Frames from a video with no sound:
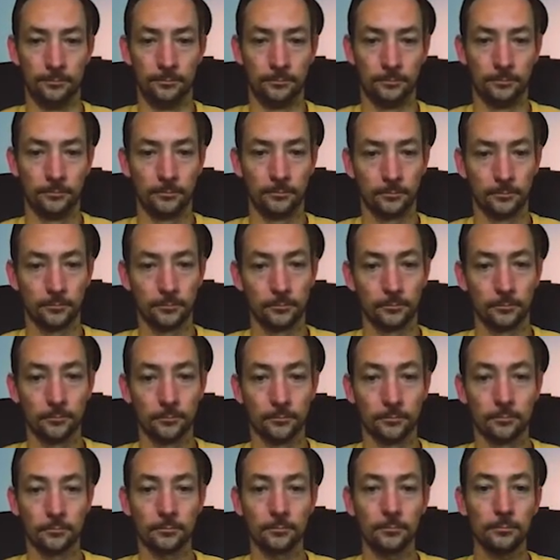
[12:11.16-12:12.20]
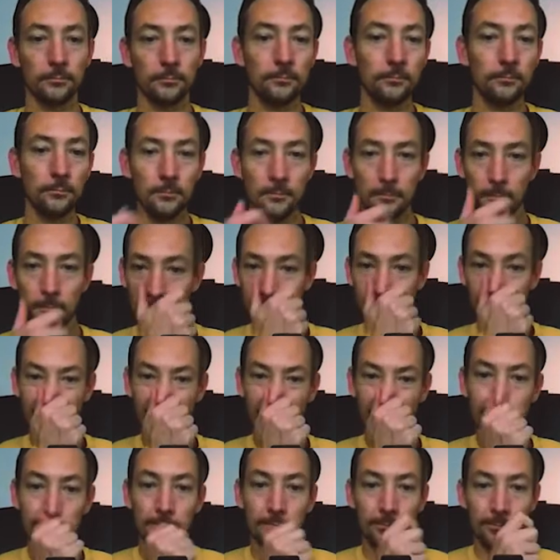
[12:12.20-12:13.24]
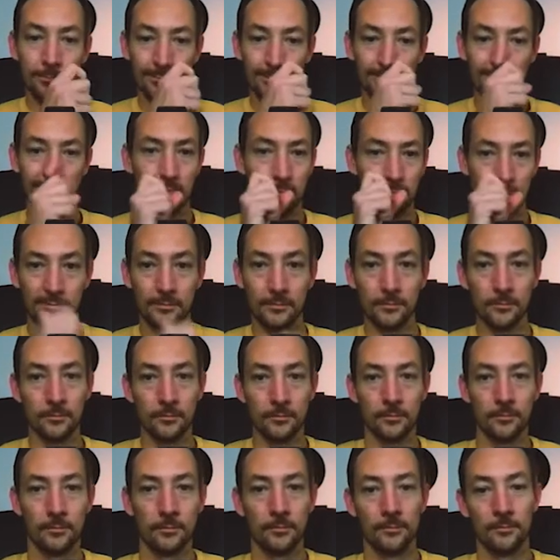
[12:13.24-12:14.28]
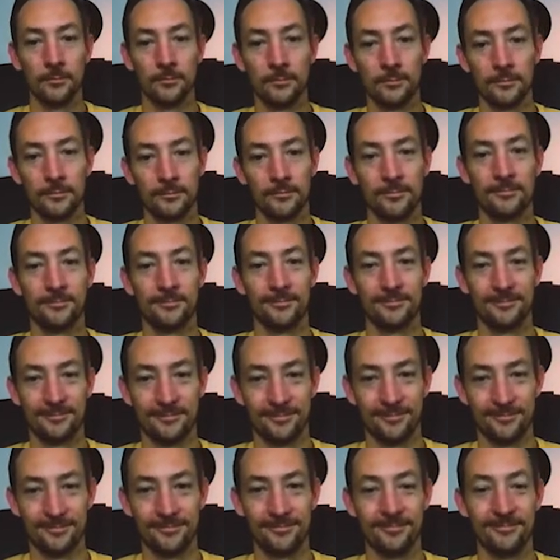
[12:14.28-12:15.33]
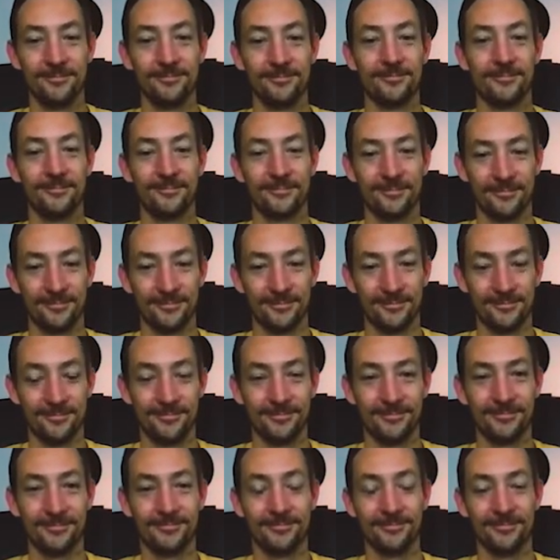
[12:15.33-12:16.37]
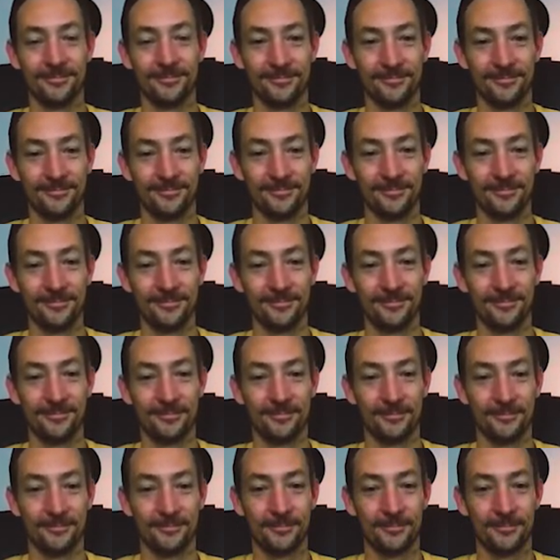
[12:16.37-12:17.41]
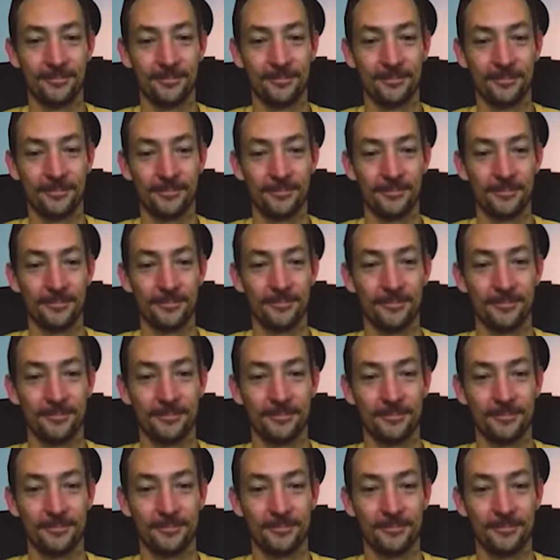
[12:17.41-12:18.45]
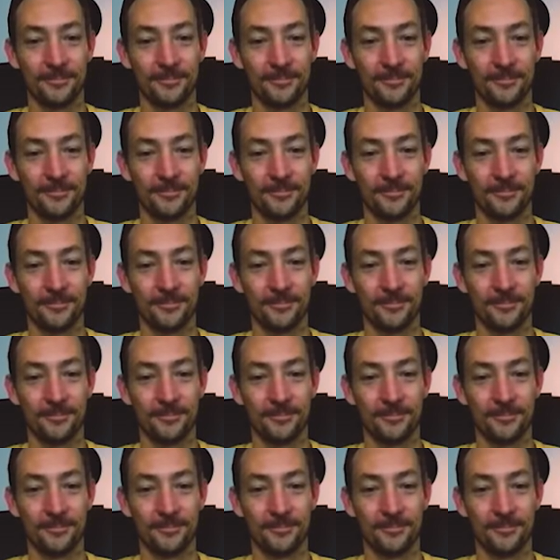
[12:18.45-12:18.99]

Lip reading: (not speaking)